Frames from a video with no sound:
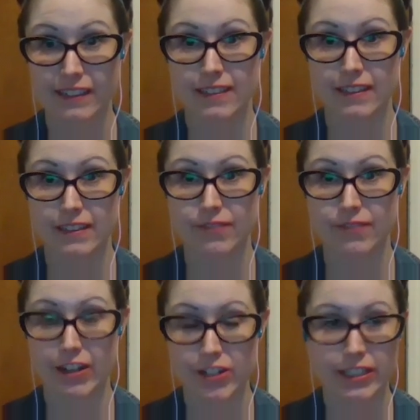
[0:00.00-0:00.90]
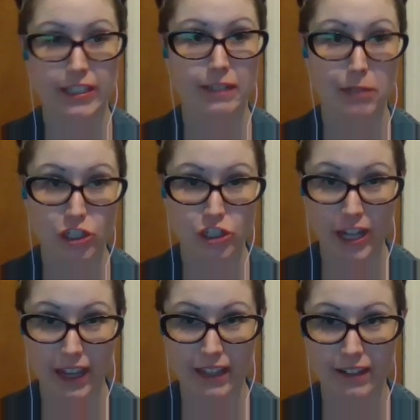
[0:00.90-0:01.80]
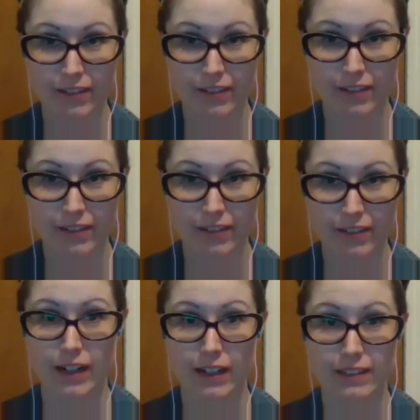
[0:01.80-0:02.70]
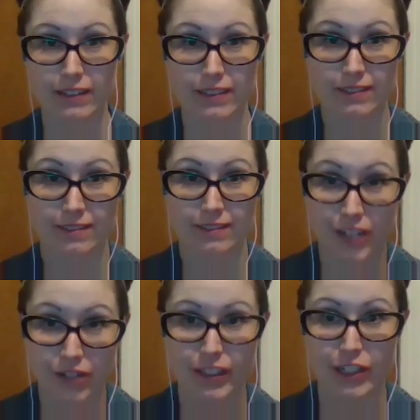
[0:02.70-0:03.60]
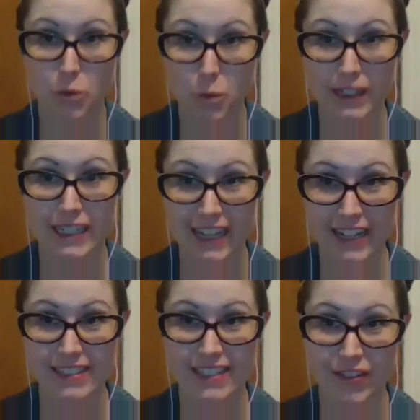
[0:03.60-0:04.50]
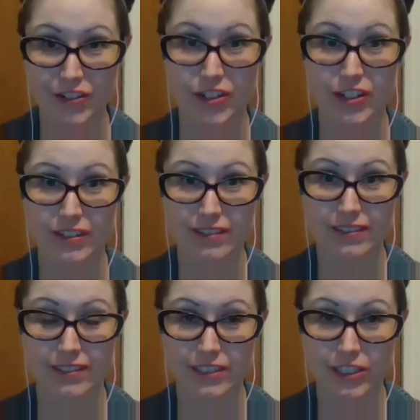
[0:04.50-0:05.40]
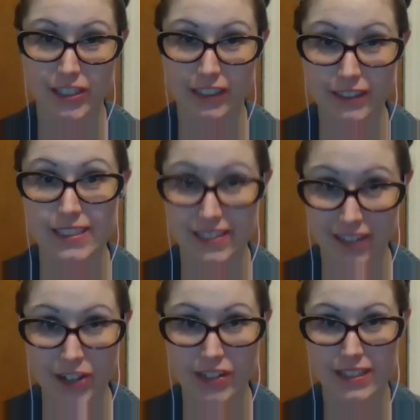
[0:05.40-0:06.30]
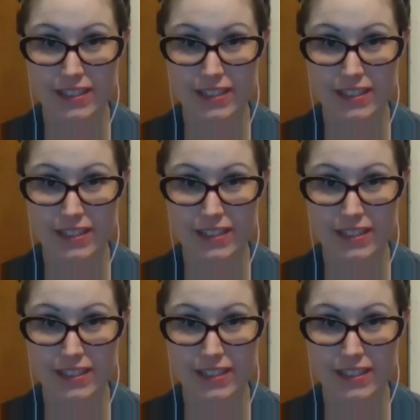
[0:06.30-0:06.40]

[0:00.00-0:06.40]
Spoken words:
the virus can be shed for roughly 20 days after your illness starts.